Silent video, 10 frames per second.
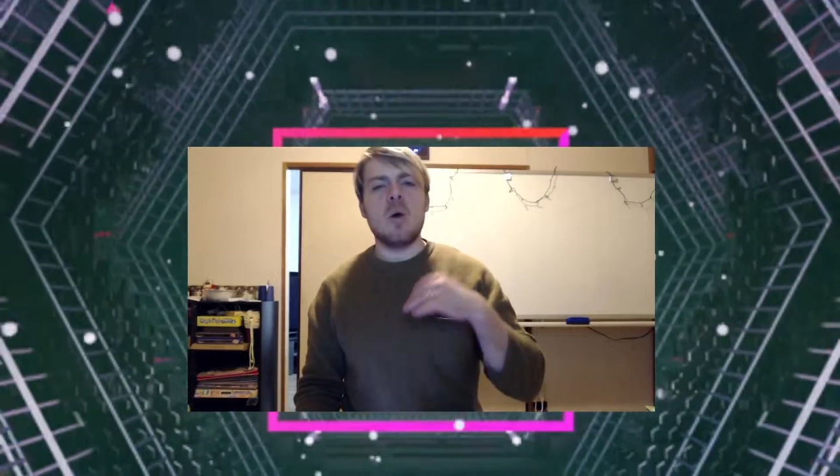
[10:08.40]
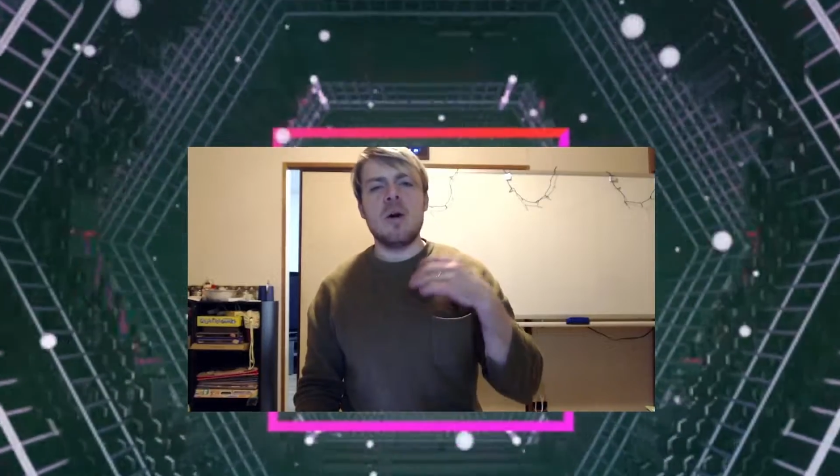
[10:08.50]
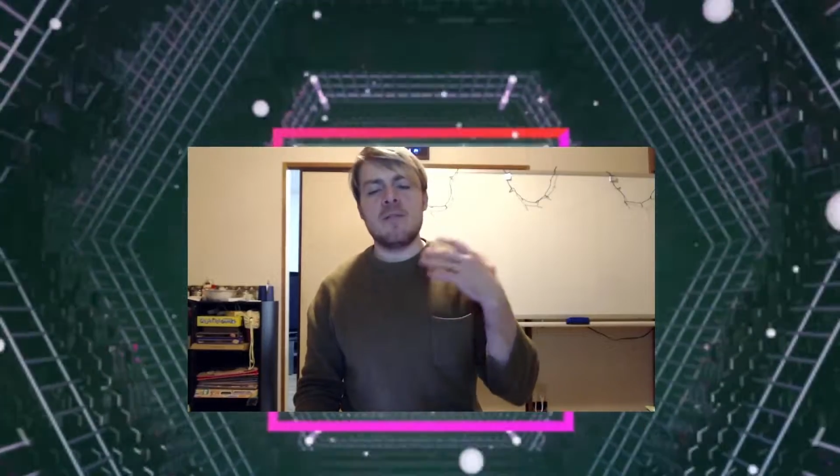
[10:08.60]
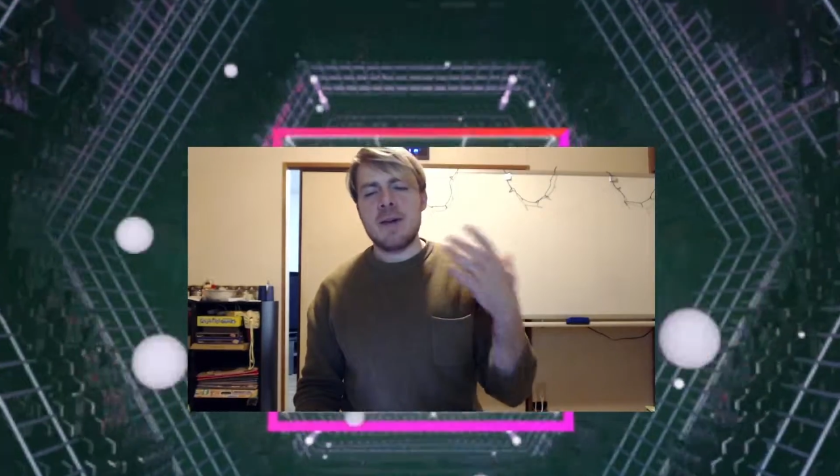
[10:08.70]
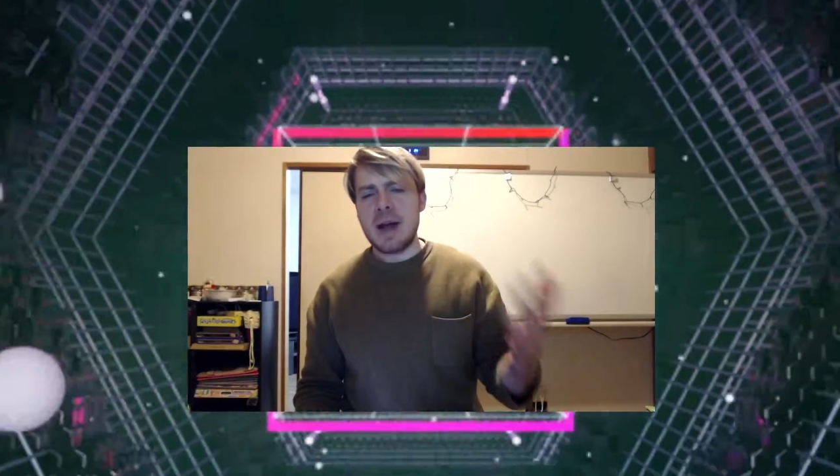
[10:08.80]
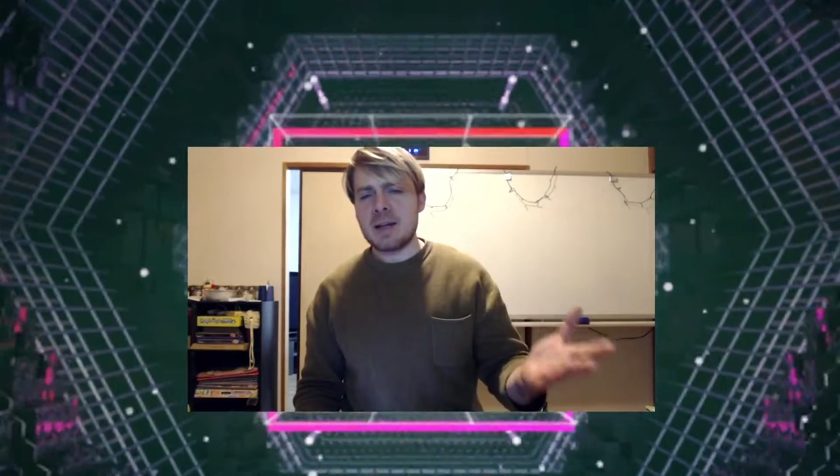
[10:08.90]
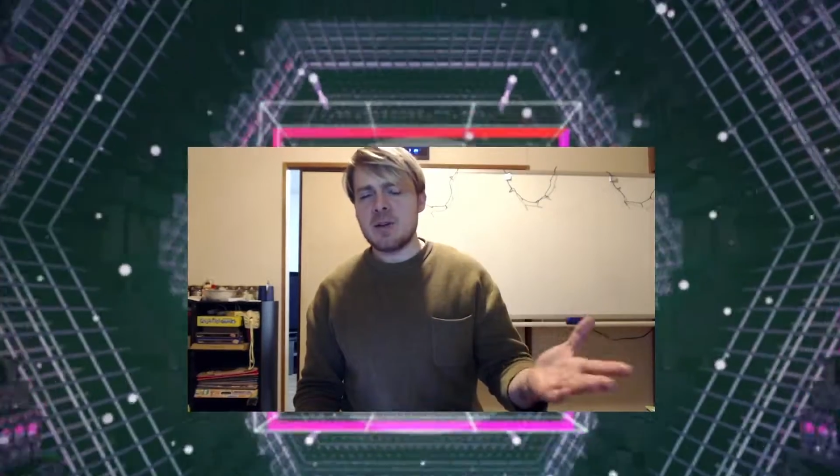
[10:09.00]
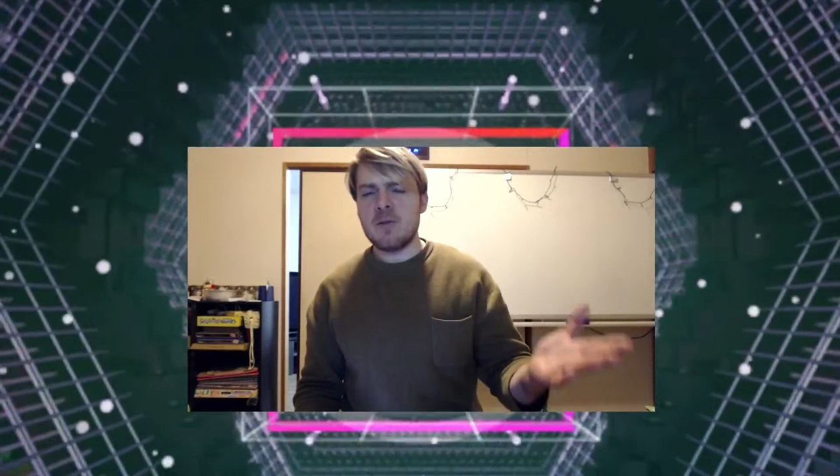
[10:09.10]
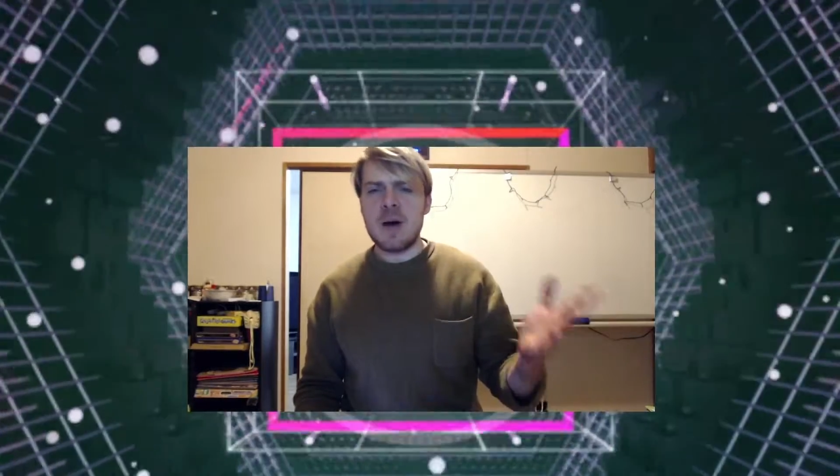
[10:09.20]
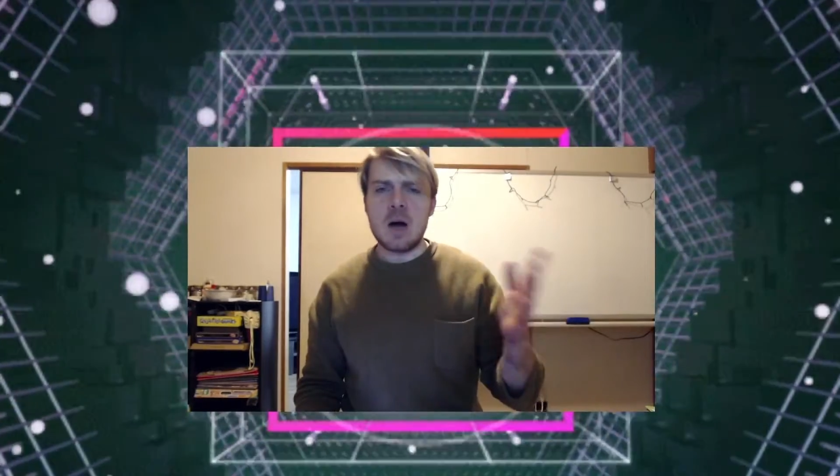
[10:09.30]

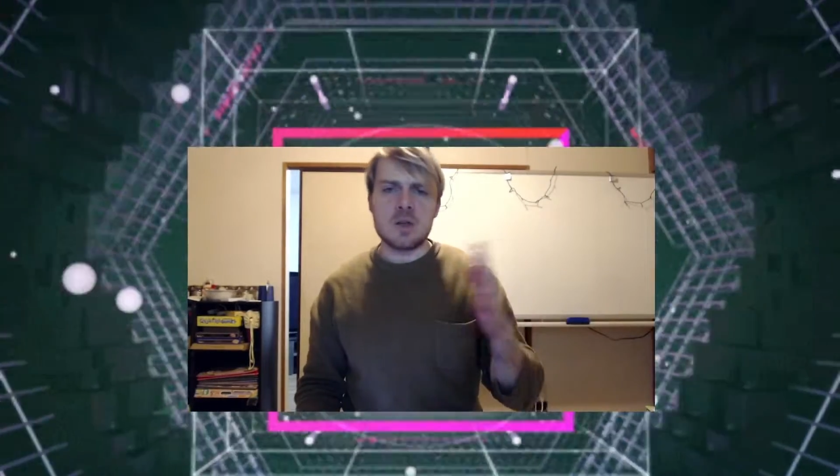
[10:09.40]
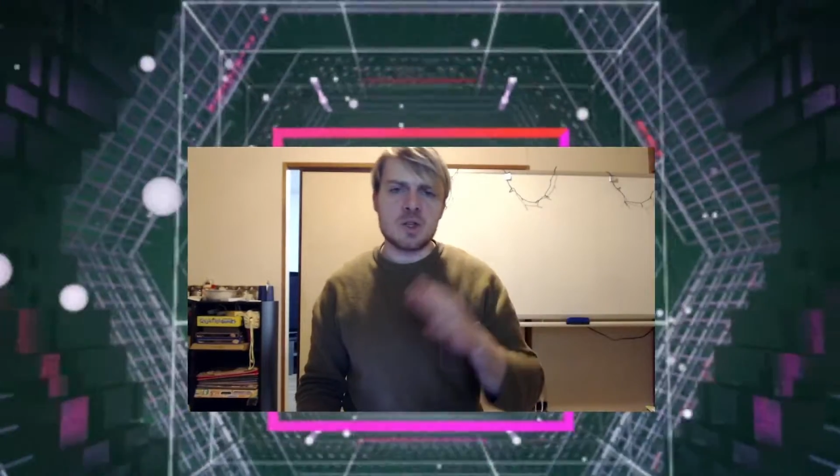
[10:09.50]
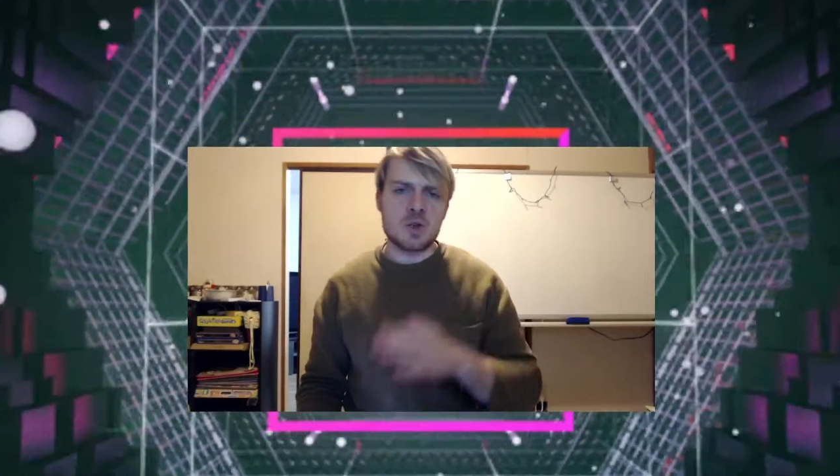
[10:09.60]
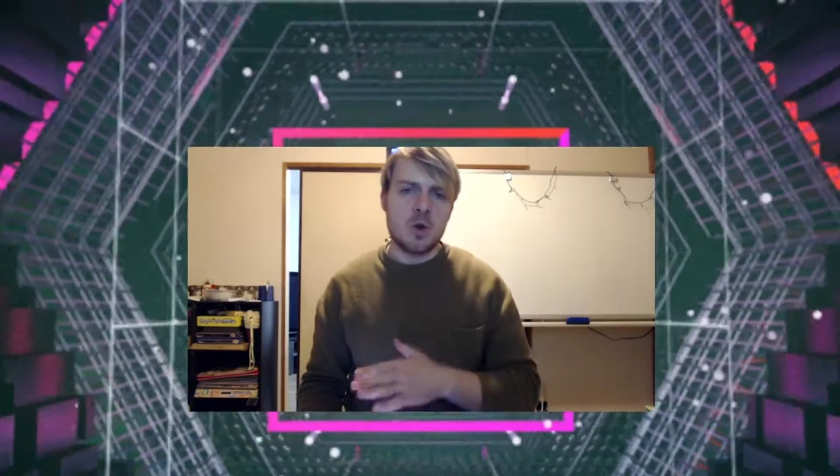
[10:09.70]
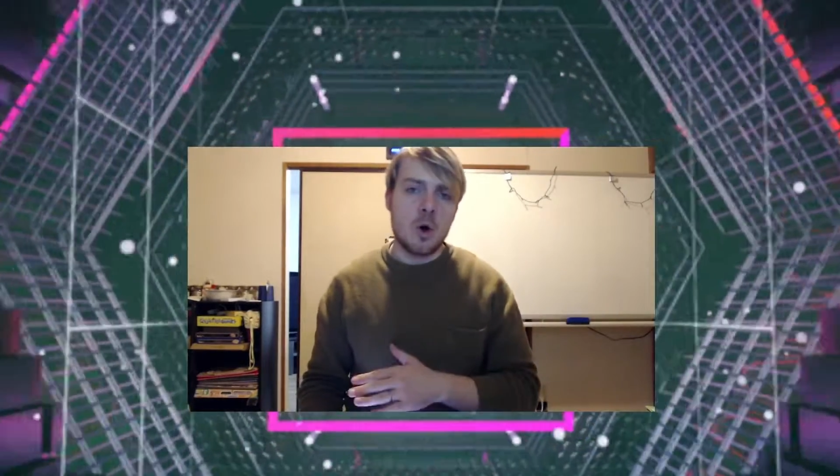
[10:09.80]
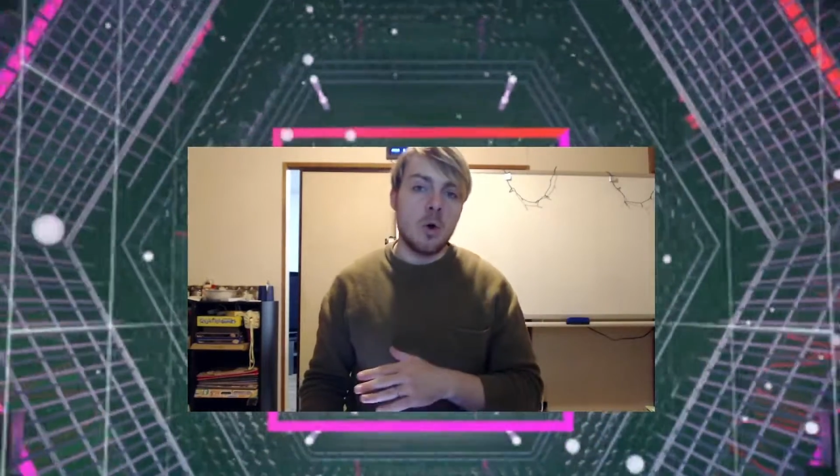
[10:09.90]
effective, how strong,